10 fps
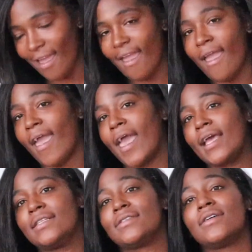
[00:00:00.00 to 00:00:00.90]

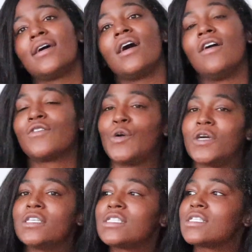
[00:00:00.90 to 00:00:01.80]
and of
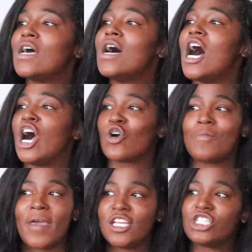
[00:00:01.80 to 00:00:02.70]
course Uncle
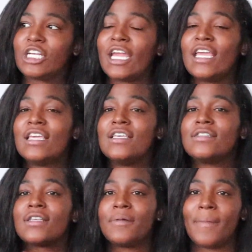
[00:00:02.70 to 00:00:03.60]
Major
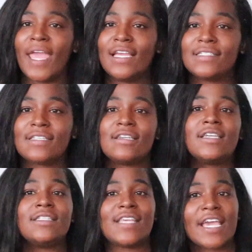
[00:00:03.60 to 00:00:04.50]
is amazing.
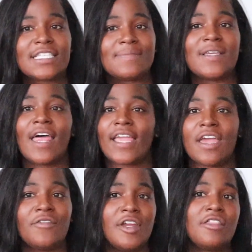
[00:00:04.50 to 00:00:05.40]
He texts me like
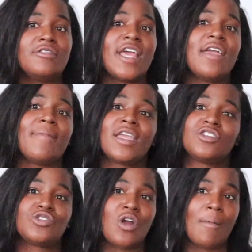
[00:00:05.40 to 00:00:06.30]
every other day
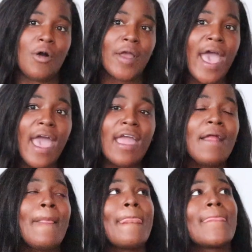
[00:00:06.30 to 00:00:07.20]
making sure I'm
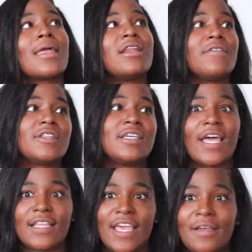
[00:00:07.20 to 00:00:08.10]
okay and everything
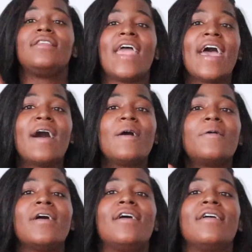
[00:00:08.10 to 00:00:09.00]
like that.
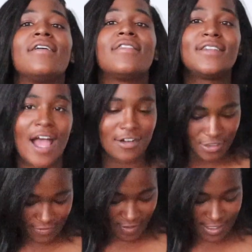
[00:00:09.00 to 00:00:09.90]
Now the
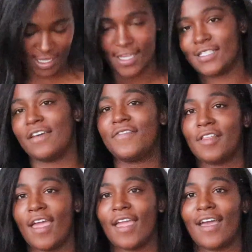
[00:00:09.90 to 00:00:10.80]
doctor's visit, because I
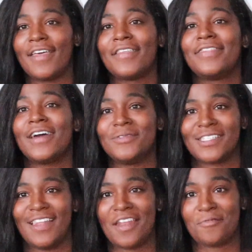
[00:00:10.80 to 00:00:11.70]
feel like that
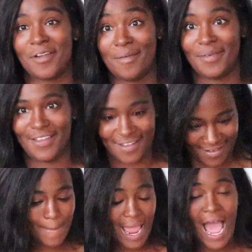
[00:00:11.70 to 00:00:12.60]
was a lot of
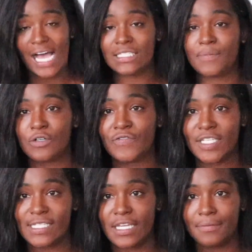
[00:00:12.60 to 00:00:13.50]
rambling. My hospital
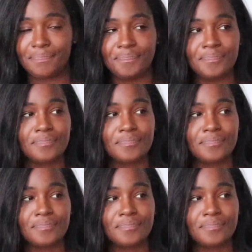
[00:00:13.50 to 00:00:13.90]
visit